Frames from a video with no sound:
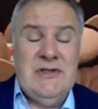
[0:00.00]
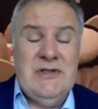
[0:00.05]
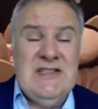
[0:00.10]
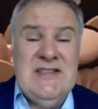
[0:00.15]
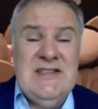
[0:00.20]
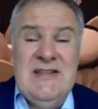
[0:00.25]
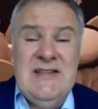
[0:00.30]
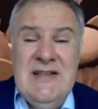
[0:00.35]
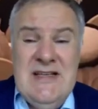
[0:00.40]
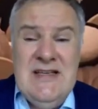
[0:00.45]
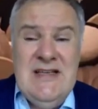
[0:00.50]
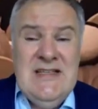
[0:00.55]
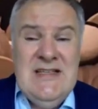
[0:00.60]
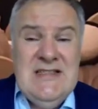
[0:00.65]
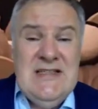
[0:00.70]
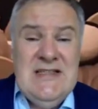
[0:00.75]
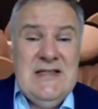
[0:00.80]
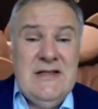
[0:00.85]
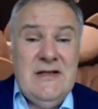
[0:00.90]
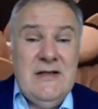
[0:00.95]
It's really
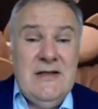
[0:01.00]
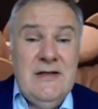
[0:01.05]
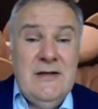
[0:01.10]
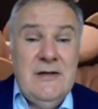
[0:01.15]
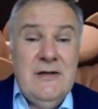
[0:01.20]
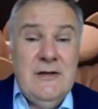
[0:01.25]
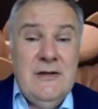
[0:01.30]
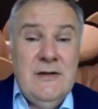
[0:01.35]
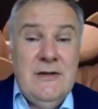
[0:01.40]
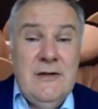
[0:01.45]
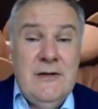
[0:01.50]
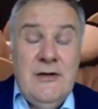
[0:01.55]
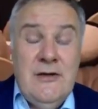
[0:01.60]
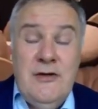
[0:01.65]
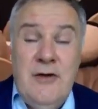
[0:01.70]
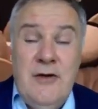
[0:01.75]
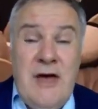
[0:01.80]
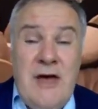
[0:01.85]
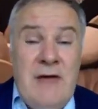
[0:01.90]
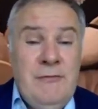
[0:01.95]
easy.
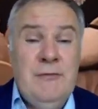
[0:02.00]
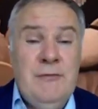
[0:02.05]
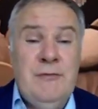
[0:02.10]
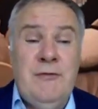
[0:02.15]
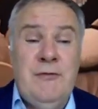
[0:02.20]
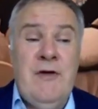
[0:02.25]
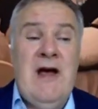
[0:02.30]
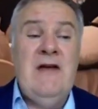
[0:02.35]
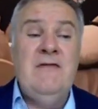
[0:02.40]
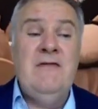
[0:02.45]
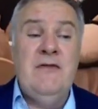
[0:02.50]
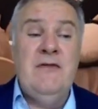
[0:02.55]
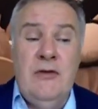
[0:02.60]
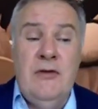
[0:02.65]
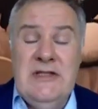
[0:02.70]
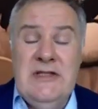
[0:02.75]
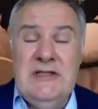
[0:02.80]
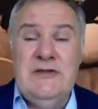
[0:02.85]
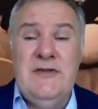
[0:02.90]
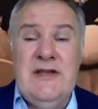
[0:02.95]
You have to find
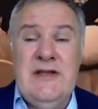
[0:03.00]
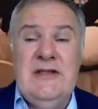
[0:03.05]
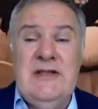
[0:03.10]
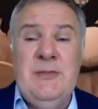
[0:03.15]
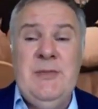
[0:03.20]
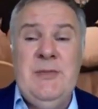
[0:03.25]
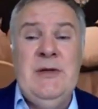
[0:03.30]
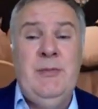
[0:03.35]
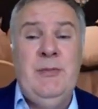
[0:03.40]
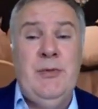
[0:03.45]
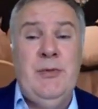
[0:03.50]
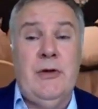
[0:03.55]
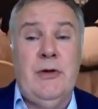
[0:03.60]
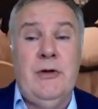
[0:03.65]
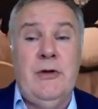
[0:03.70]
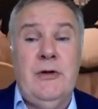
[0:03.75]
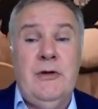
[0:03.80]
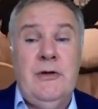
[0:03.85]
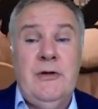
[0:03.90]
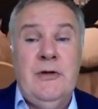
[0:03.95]
only 20 people.
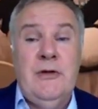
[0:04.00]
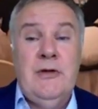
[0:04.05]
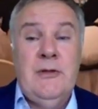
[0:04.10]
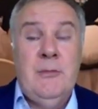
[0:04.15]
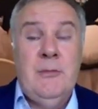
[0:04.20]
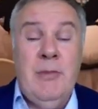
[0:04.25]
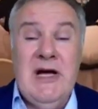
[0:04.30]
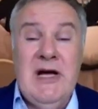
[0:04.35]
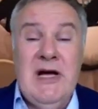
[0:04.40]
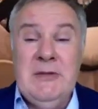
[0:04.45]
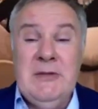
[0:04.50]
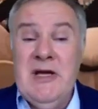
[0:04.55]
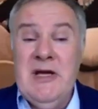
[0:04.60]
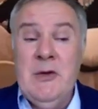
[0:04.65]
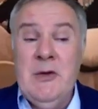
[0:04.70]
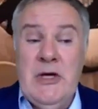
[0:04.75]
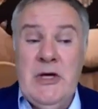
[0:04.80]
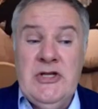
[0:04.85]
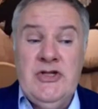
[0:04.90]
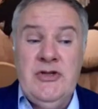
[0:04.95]
But my
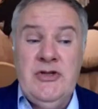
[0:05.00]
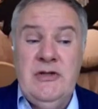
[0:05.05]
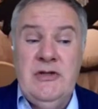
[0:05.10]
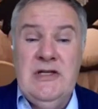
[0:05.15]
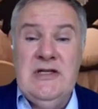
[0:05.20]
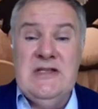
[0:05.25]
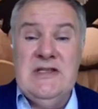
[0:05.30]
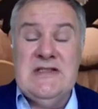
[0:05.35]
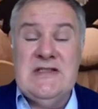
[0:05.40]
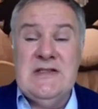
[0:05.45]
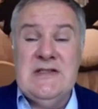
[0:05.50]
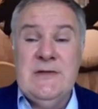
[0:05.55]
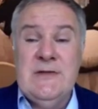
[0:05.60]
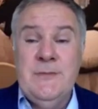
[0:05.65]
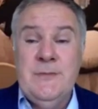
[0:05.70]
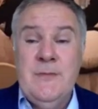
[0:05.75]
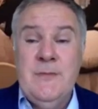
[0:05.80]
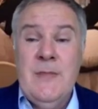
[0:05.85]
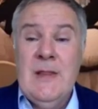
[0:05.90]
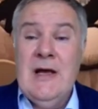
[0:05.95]
question is,
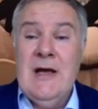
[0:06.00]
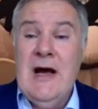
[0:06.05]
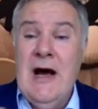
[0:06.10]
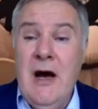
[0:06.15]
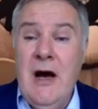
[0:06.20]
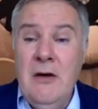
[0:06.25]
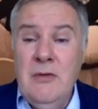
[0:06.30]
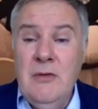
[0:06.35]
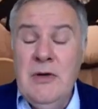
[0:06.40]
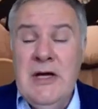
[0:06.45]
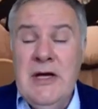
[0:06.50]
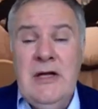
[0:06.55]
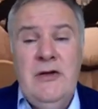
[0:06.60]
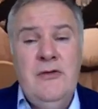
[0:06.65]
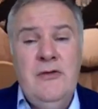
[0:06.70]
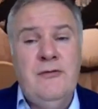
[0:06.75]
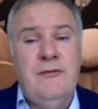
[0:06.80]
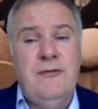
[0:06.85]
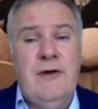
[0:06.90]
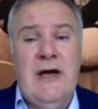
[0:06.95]
how can
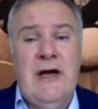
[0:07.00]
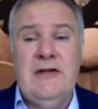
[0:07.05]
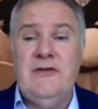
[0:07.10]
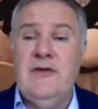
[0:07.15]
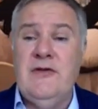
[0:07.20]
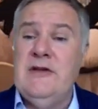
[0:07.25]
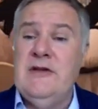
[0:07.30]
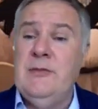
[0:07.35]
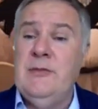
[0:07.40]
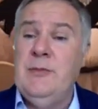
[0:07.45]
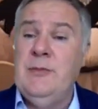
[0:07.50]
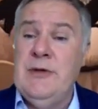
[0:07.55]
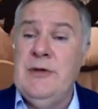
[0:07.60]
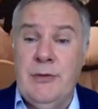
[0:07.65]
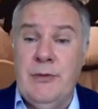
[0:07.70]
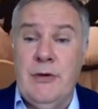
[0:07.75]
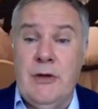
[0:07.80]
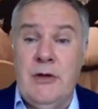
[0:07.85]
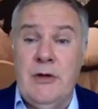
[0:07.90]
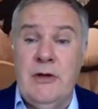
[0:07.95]
you find 20
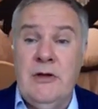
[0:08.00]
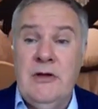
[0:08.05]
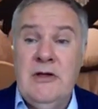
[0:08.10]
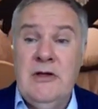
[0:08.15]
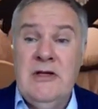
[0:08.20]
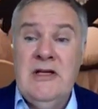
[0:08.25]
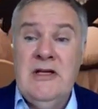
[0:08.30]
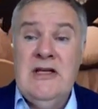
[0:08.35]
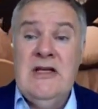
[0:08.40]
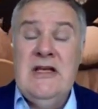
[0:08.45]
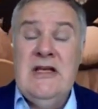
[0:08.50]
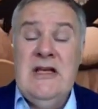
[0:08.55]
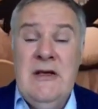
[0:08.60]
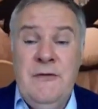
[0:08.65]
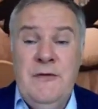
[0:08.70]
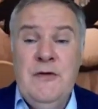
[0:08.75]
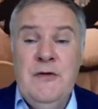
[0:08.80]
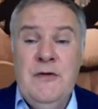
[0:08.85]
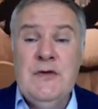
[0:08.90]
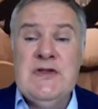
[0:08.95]
people
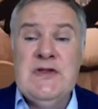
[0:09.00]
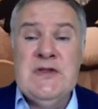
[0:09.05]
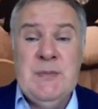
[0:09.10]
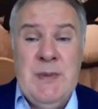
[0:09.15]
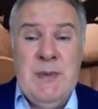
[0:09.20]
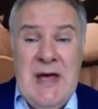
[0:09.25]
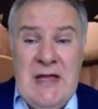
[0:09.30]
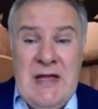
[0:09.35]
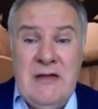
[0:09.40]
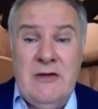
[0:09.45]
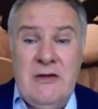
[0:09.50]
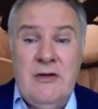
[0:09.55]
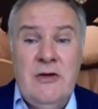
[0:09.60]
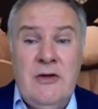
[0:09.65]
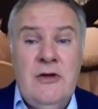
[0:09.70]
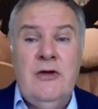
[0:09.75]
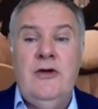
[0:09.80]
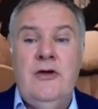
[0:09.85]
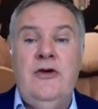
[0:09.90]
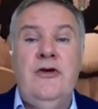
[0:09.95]
if you spend
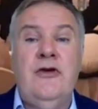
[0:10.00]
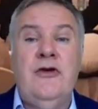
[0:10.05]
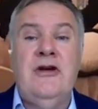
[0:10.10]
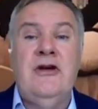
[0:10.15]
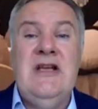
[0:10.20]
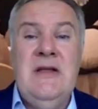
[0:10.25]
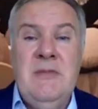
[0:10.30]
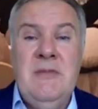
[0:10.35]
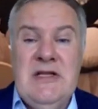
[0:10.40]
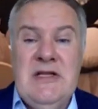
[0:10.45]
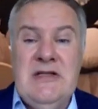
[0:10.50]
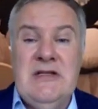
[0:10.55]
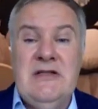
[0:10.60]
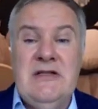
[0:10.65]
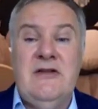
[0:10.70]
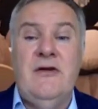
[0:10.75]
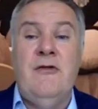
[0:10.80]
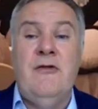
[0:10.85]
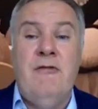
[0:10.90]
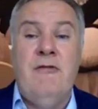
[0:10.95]
your
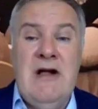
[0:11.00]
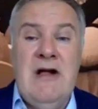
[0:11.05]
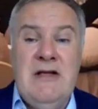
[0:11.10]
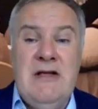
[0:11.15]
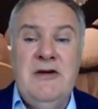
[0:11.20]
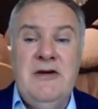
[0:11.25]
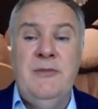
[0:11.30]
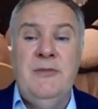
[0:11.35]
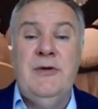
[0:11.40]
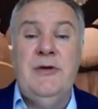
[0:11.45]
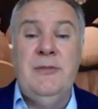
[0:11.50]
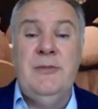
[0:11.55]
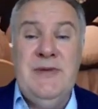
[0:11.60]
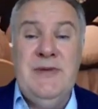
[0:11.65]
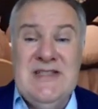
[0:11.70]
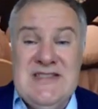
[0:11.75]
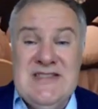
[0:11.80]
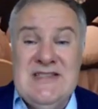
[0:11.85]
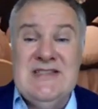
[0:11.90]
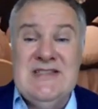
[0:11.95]
limited, valuable
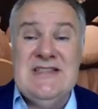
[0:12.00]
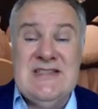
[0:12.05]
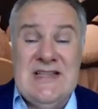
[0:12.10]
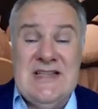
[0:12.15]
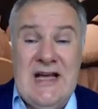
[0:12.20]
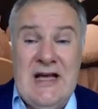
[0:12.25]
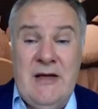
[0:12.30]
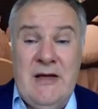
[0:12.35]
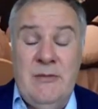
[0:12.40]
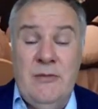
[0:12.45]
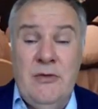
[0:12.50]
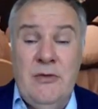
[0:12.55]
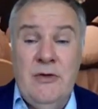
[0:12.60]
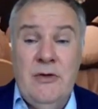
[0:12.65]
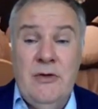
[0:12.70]
business time